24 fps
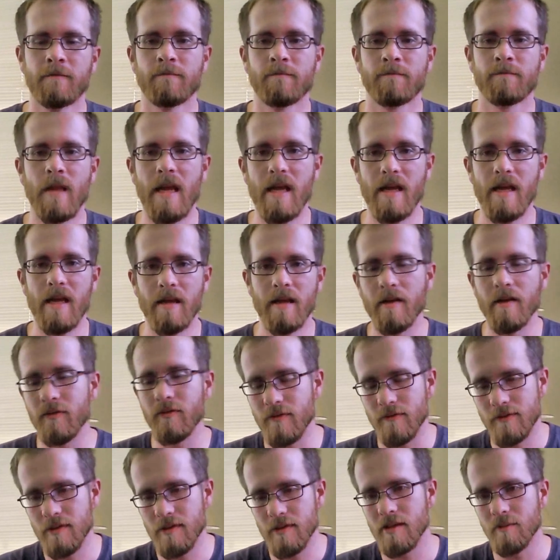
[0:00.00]
And if
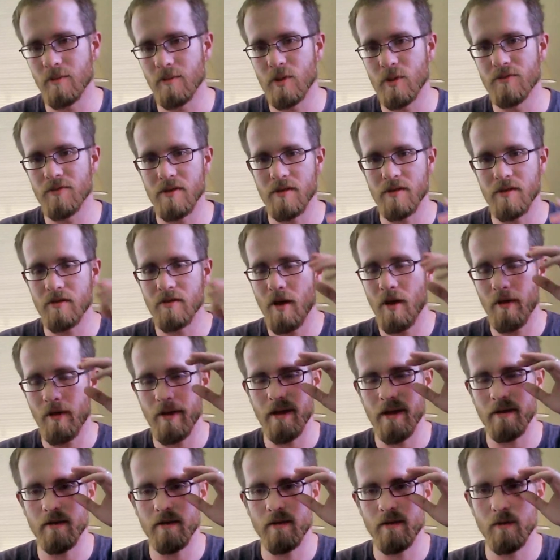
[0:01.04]
you've seen the movie, you know
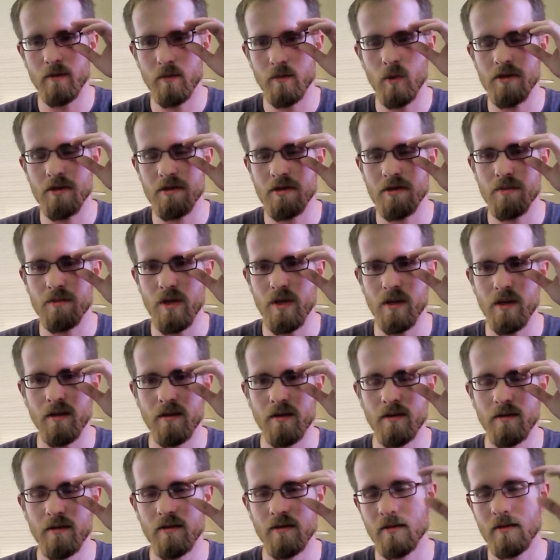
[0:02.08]
that Will
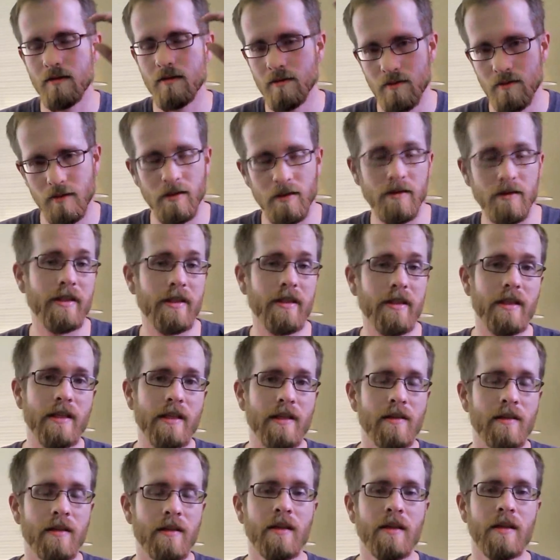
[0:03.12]
Smith clearly
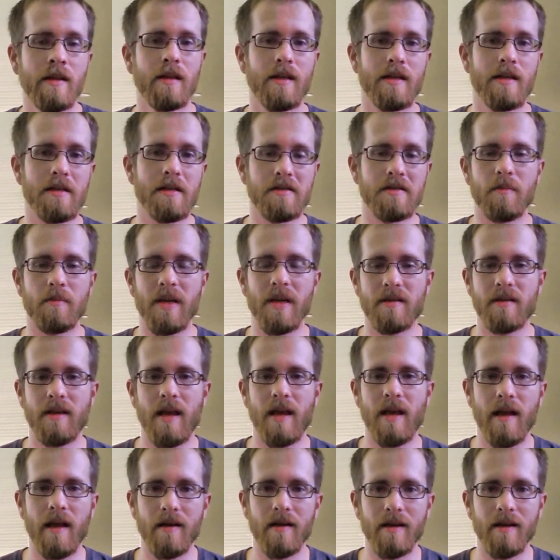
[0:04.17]
is the best
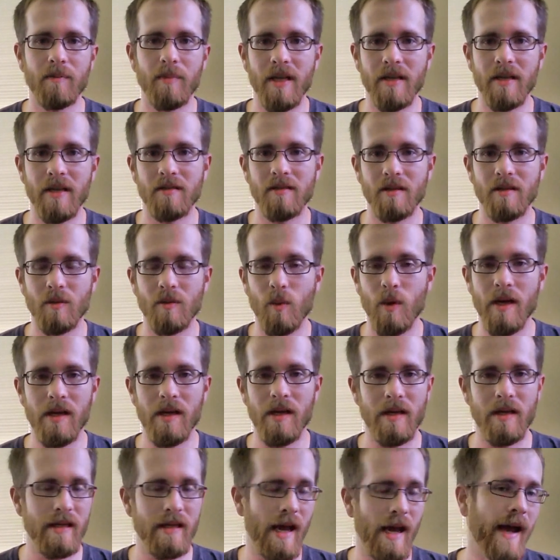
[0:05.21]
candidate based on the way
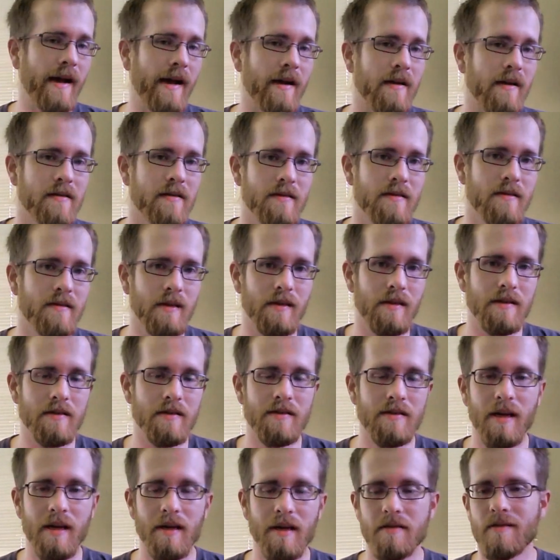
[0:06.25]
he acts in these
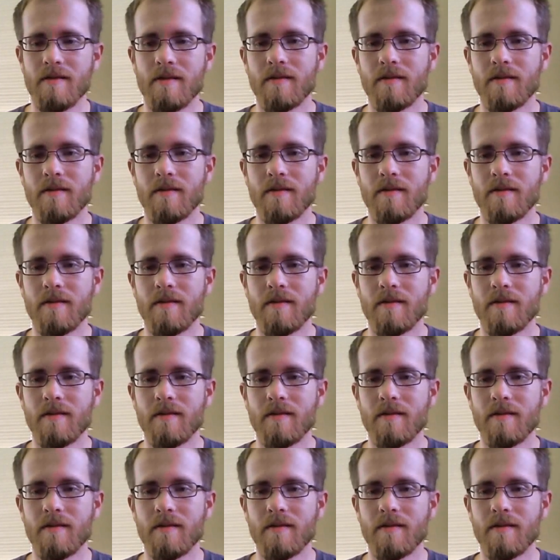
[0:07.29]
tests.